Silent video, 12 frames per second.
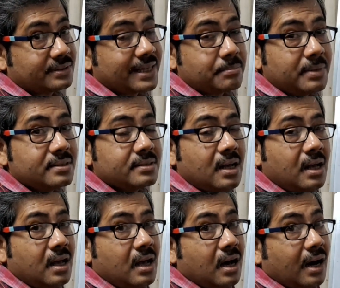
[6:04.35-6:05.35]
That means
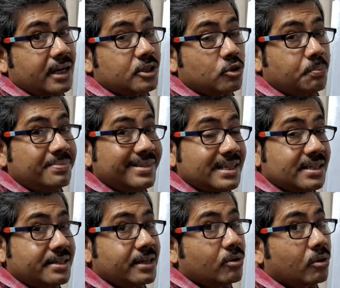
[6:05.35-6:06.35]

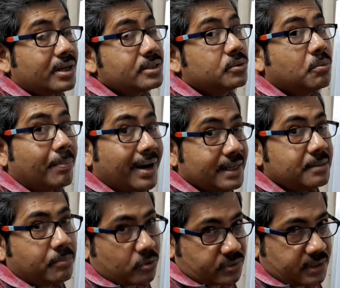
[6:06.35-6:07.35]
isoPST or
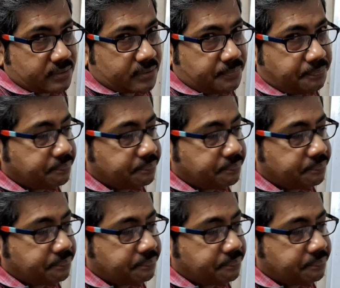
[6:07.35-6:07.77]
isobaric process.